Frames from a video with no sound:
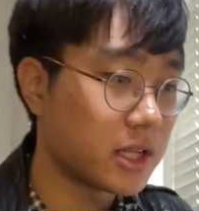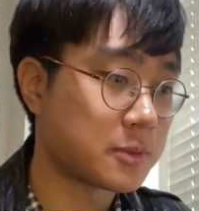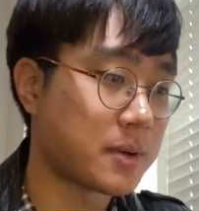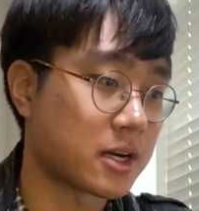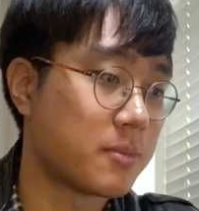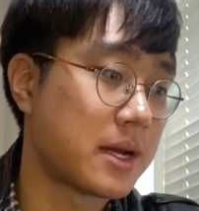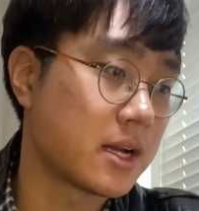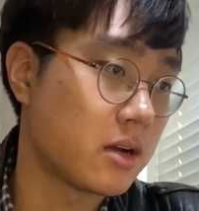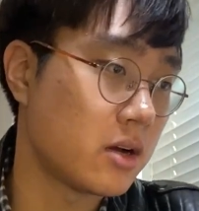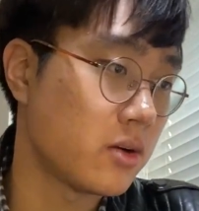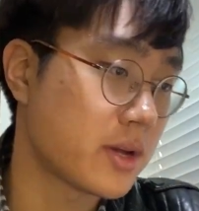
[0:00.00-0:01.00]
let's pack our bag.
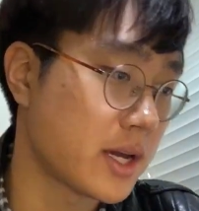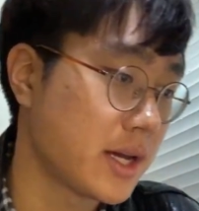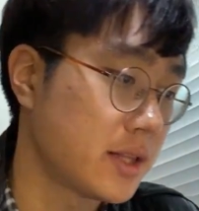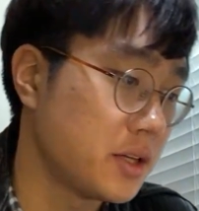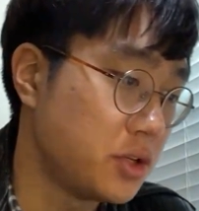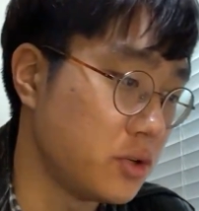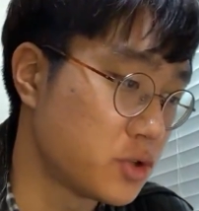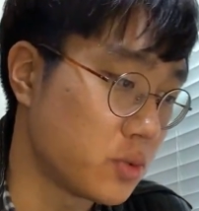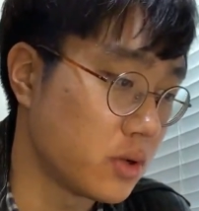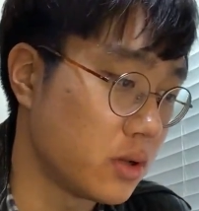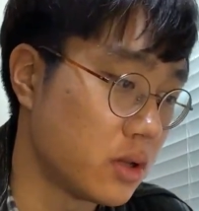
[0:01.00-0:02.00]
Okay, the
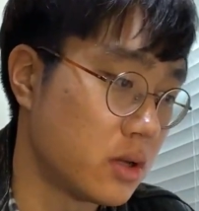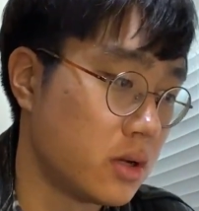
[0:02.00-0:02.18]
usual.